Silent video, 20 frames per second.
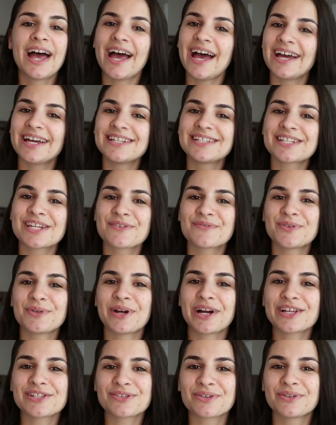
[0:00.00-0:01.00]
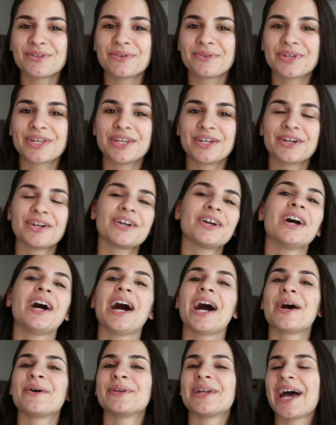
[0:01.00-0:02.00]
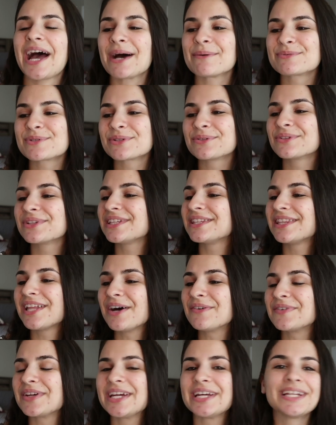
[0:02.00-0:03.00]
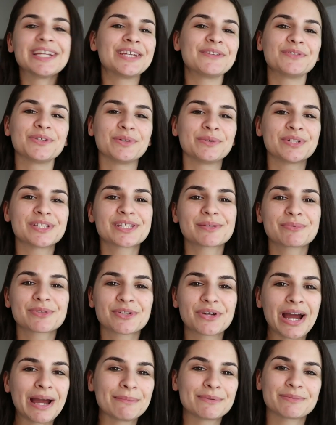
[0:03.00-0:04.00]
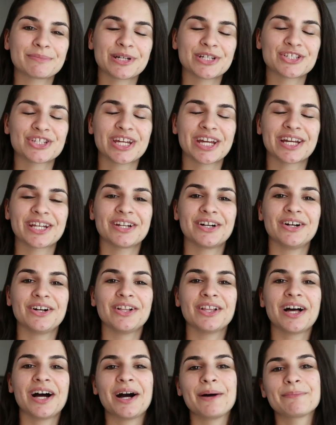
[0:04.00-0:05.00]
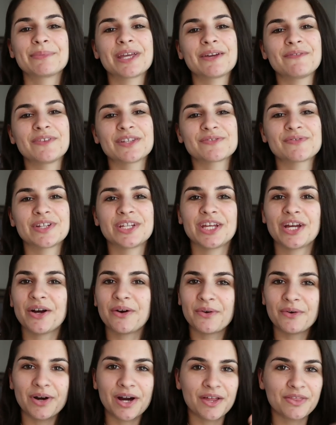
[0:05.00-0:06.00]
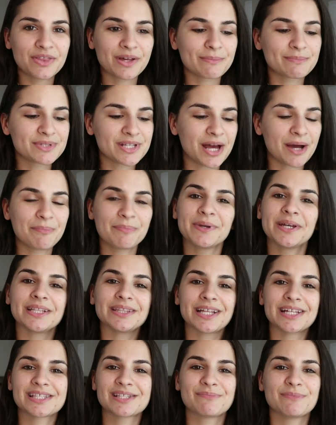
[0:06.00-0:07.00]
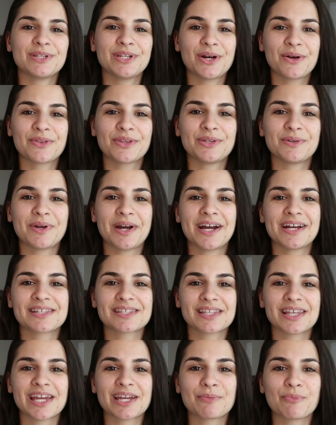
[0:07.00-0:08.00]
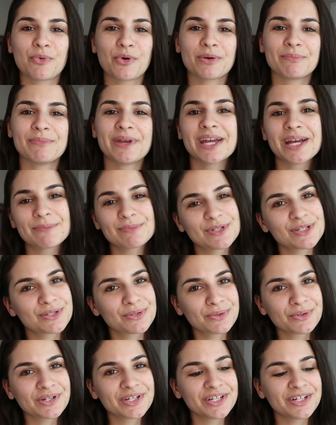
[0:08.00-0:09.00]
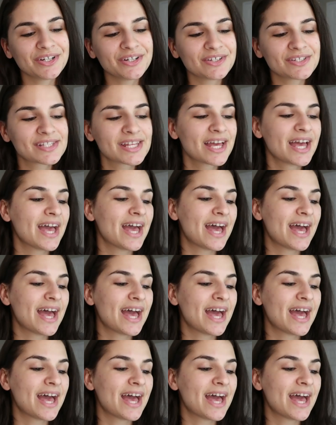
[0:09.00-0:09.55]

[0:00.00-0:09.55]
And if you guys are new here, I would absolutely love it if you would subscribe to my channel, um, give this video a thumbs up. It lets me know that you guys like more makeup tutorials.